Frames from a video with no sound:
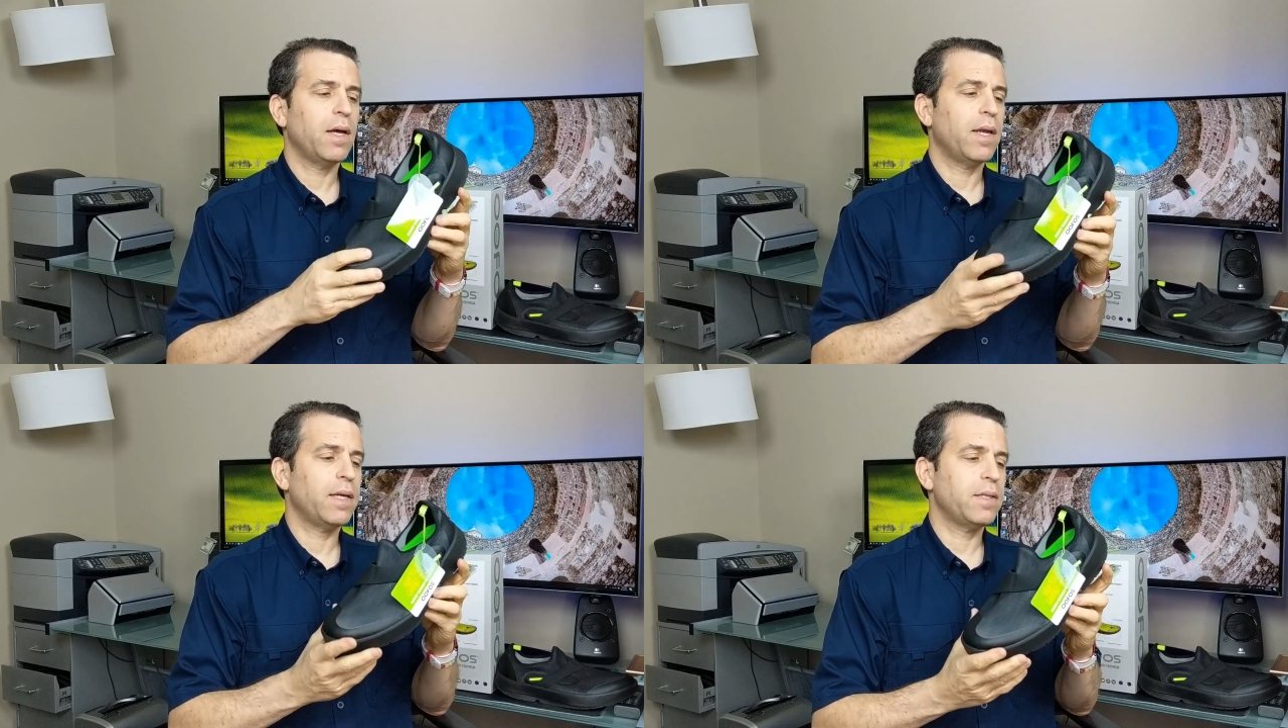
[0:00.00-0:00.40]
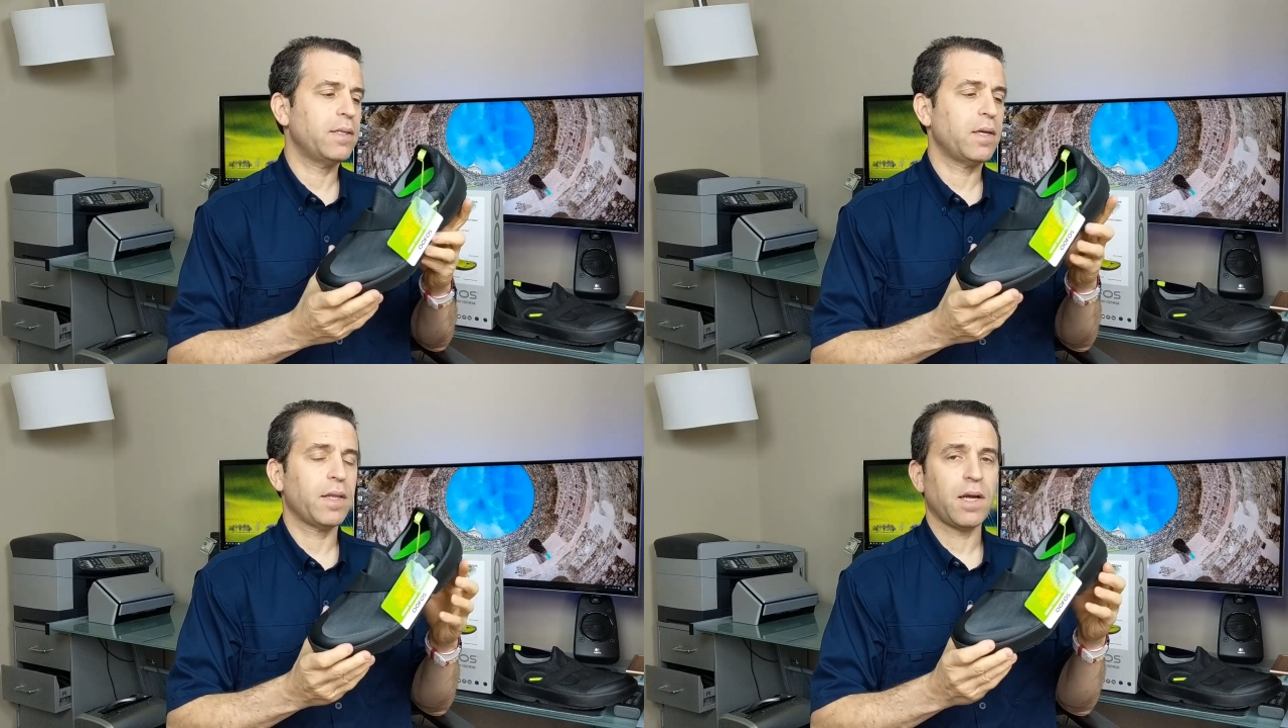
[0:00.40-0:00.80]
And I
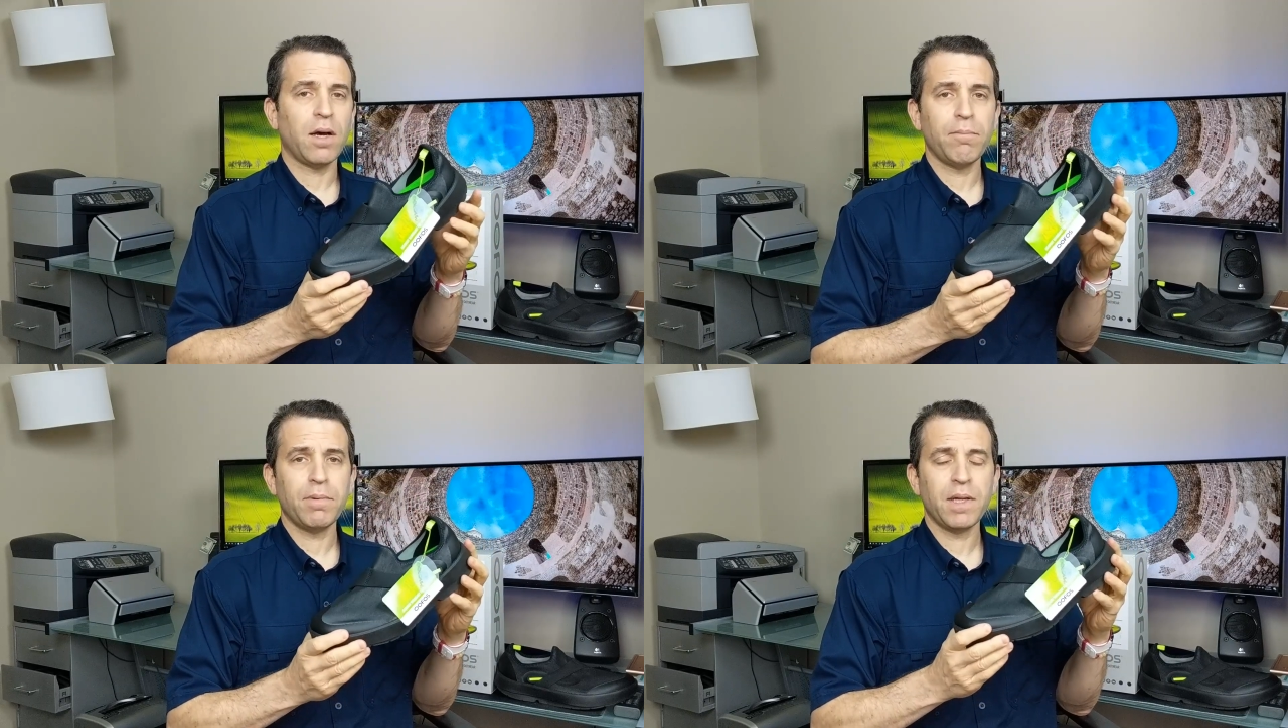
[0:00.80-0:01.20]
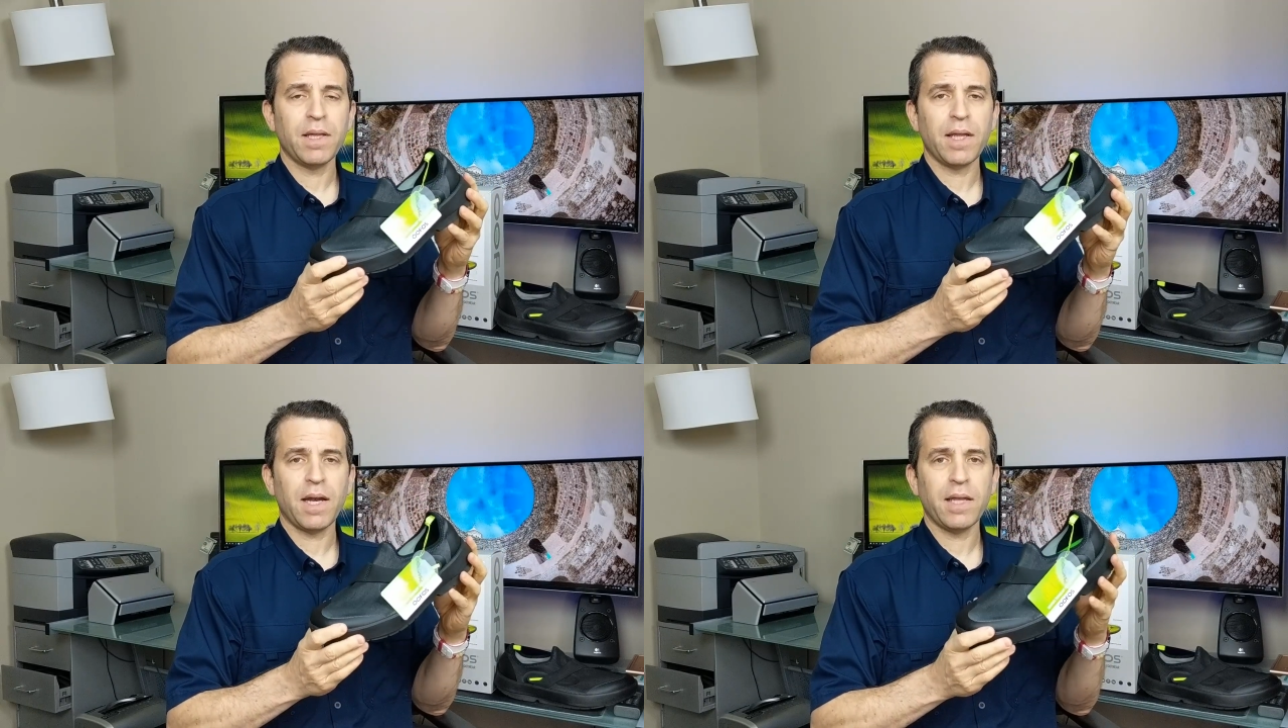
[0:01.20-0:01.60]
did tell the
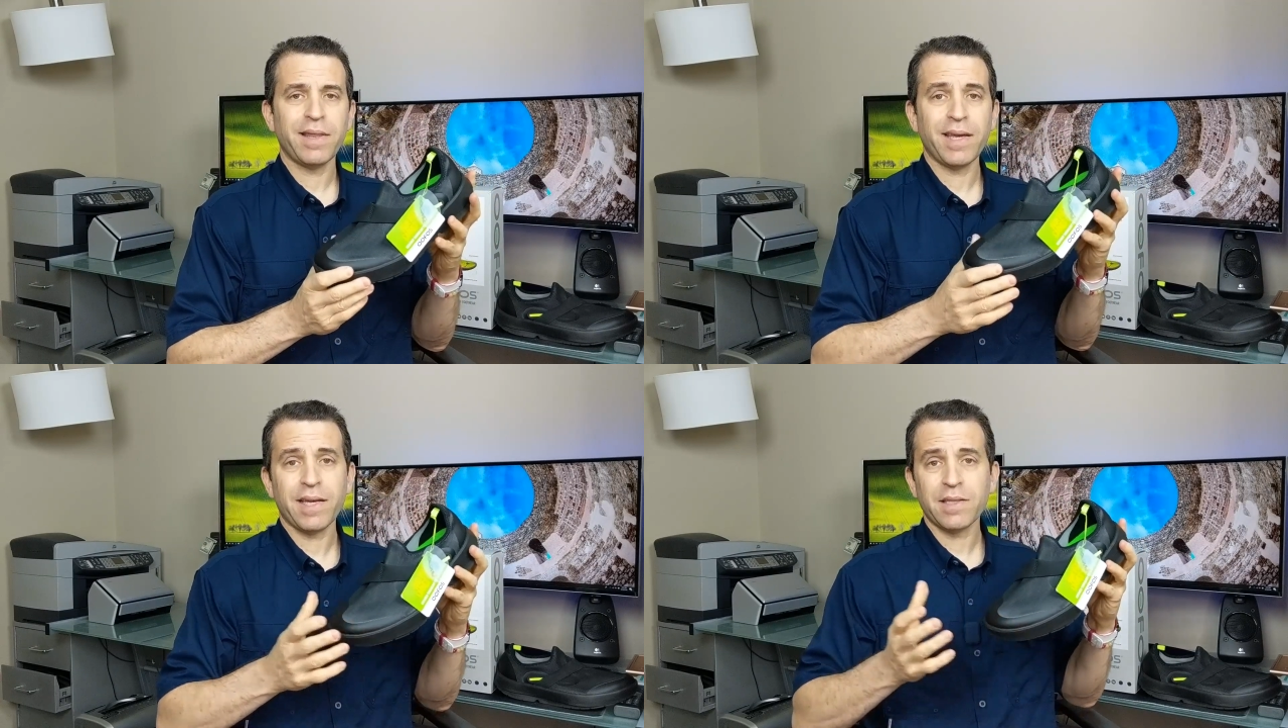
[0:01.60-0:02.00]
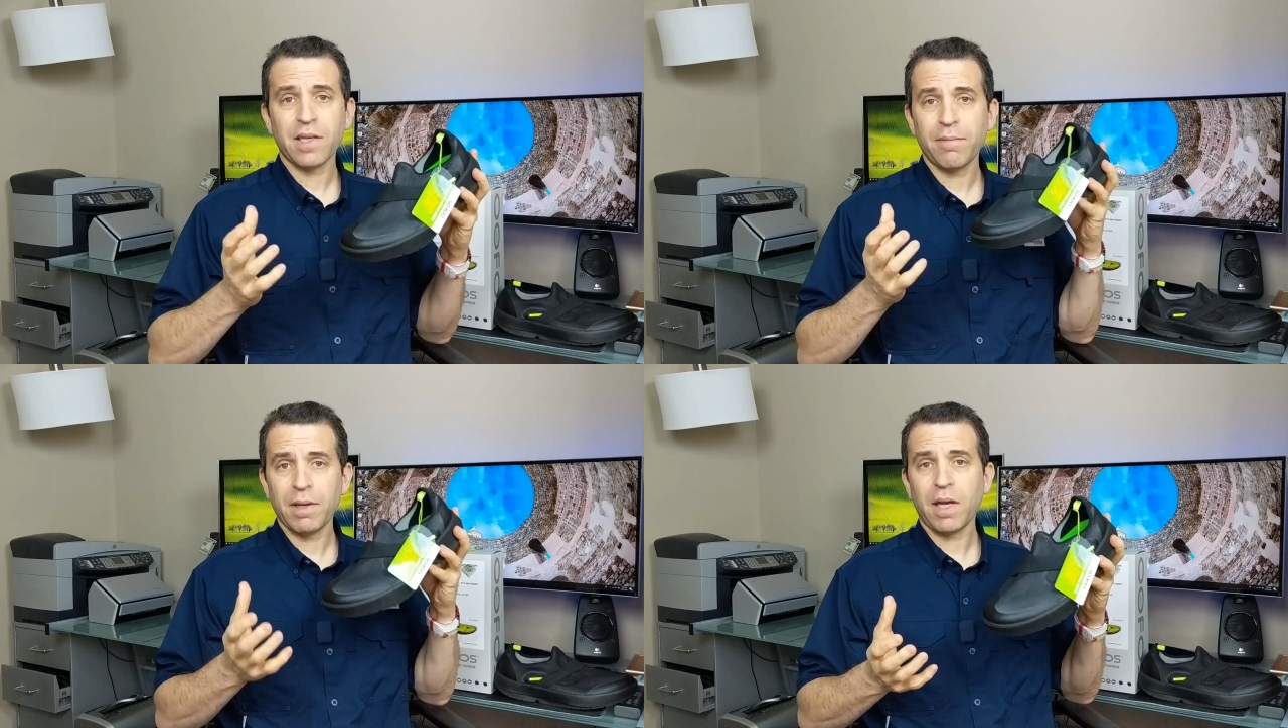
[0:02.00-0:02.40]
company that I think it's
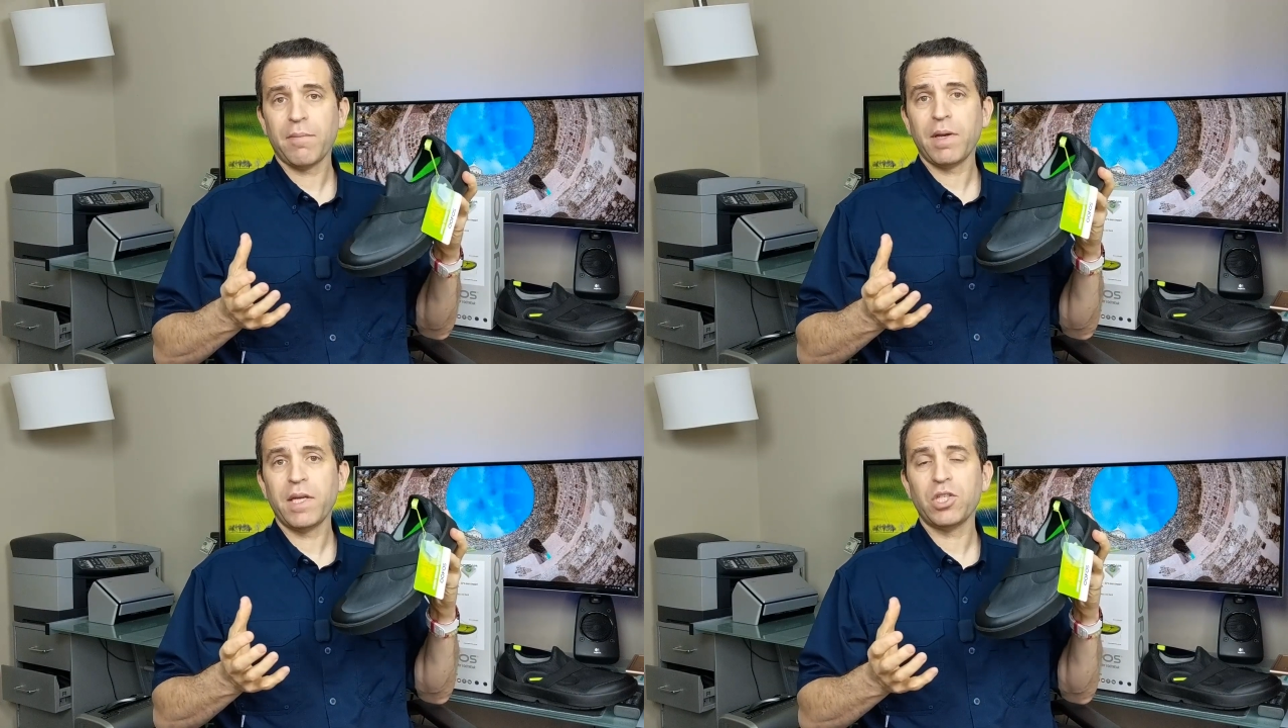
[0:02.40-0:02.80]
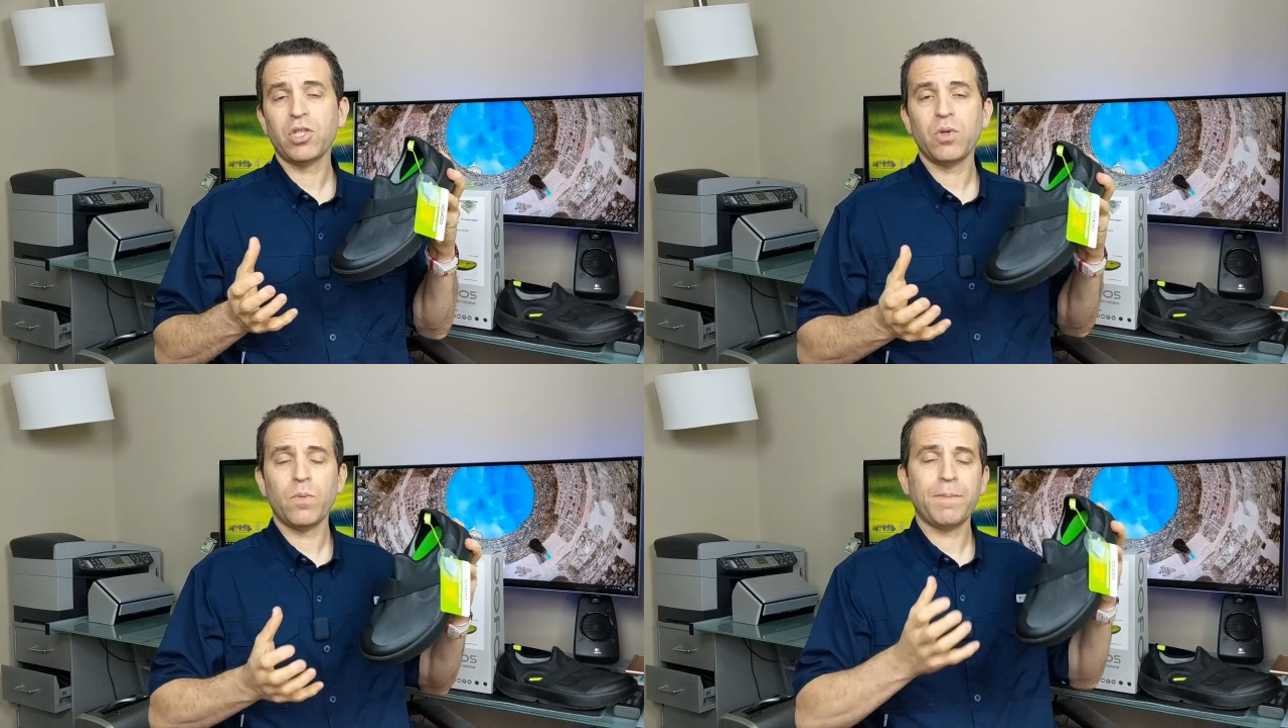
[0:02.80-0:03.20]
going to become an
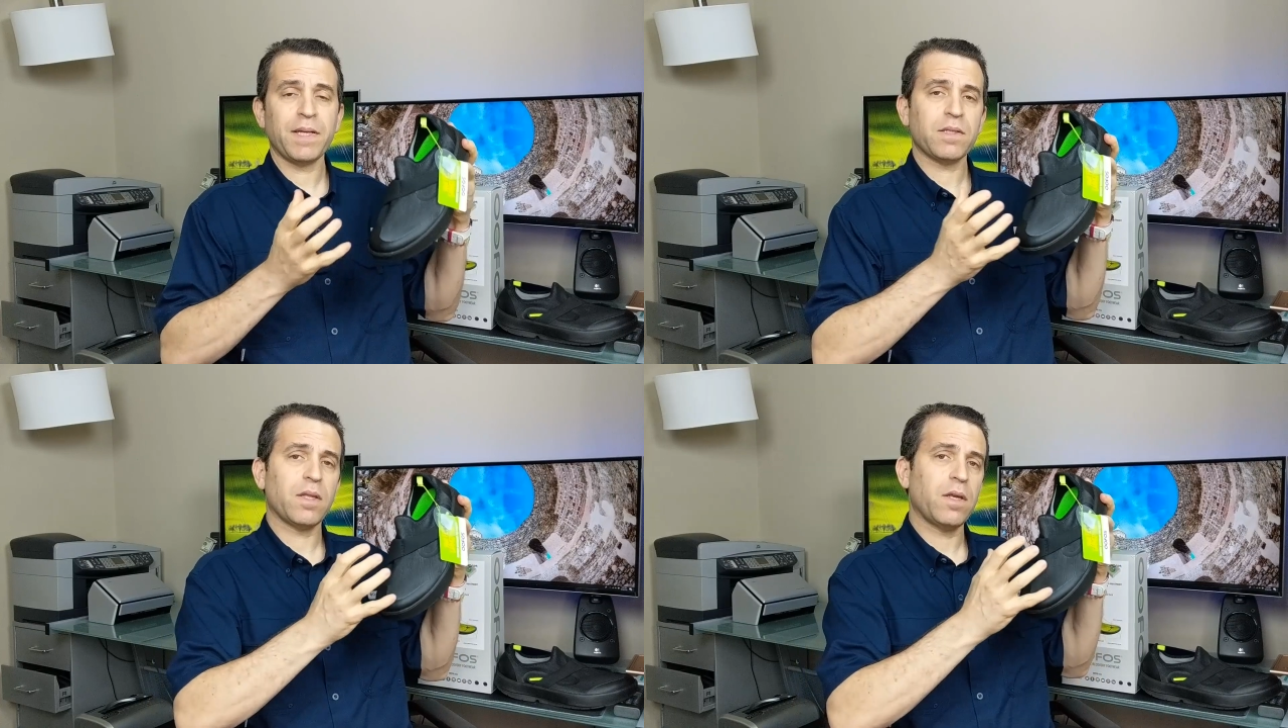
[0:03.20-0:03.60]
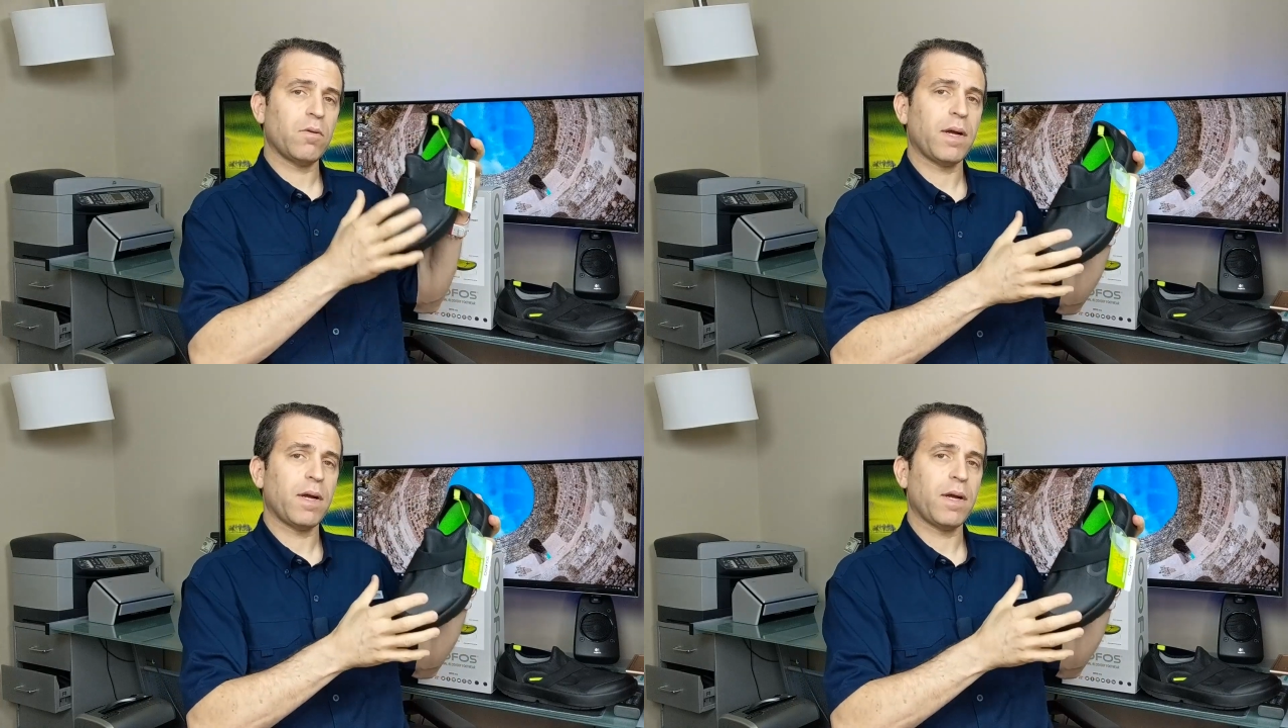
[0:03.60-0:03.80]
issue based on their